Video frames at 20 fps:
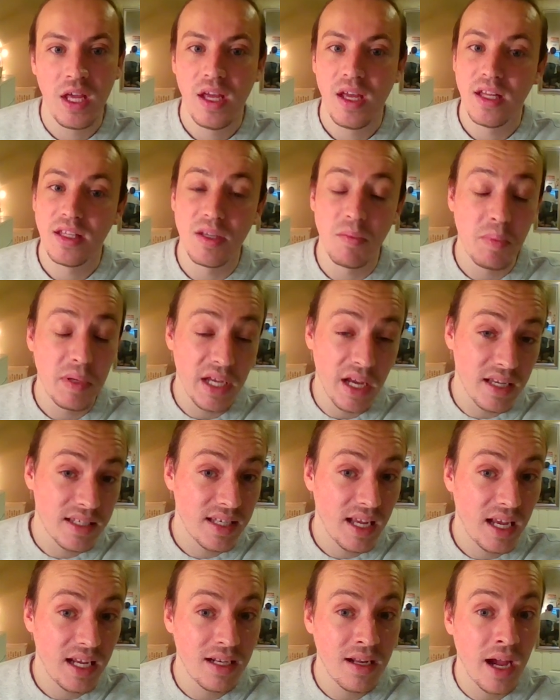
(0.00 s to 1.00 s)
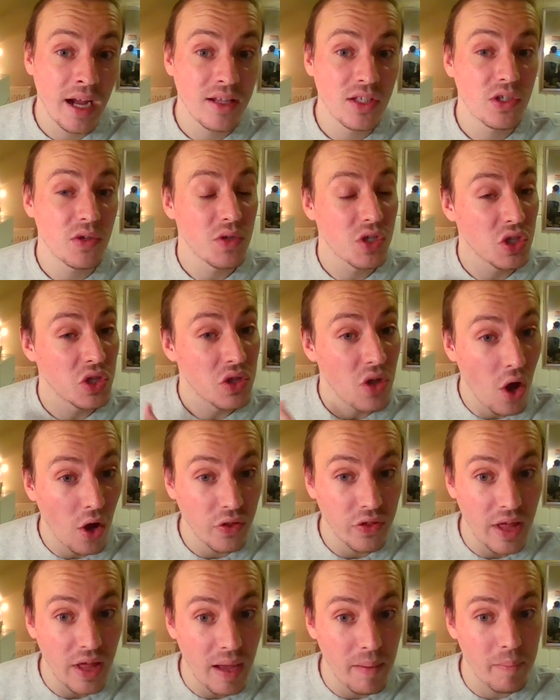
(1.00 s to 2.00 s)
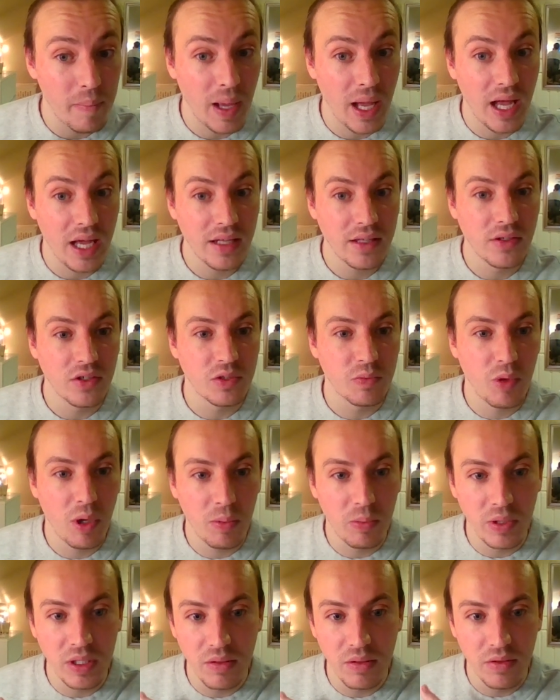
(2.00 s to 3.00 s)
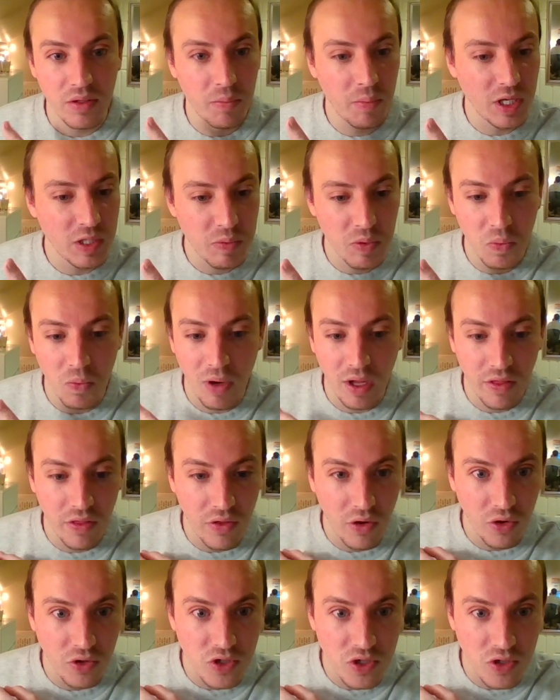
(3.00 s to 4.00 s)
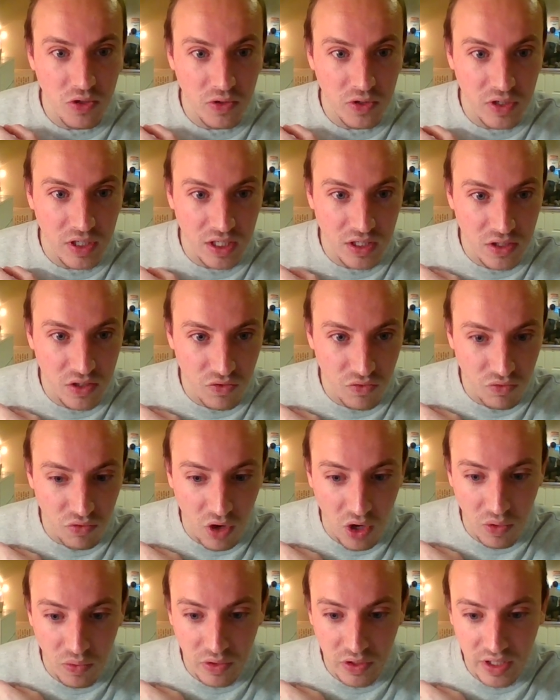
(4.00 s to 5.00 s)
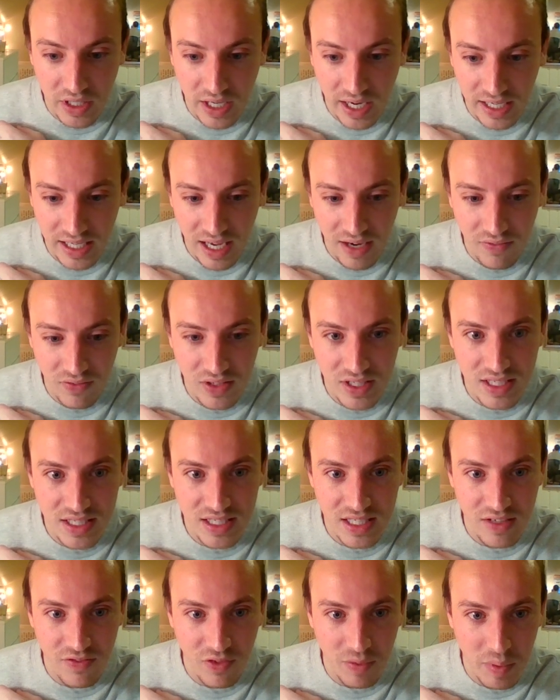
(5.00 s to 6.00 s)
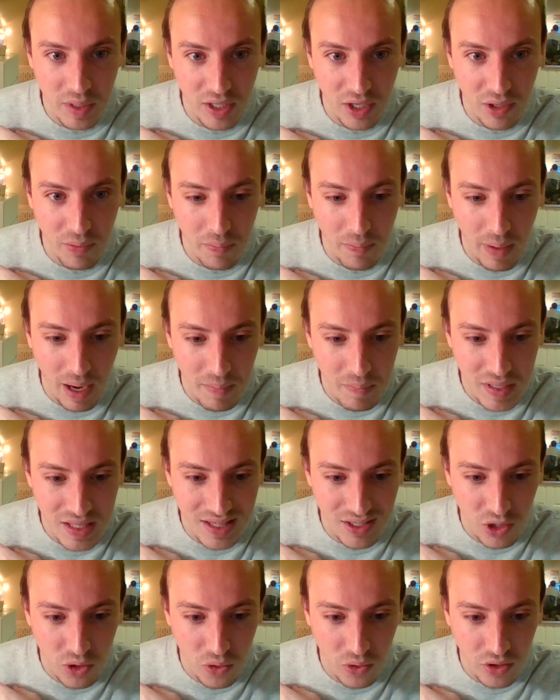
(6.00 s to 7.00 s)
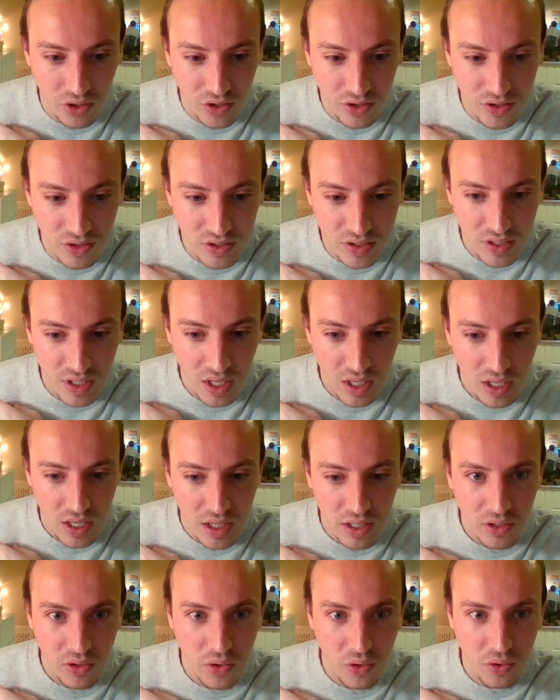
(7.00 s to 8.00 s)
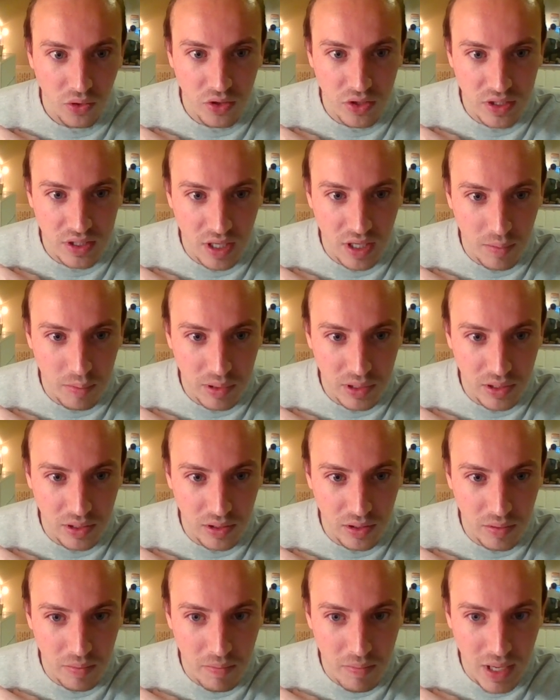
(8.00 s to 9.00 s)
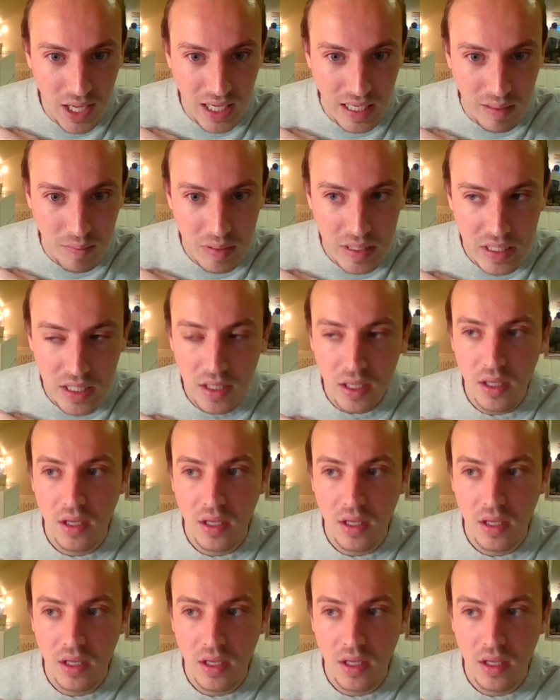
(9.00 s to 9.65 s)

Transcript: It's a PSA 9, so it's not that bad. There must be one or two things wrong with it. I can't really see from here. It might be the corners. The corners up here, maybe.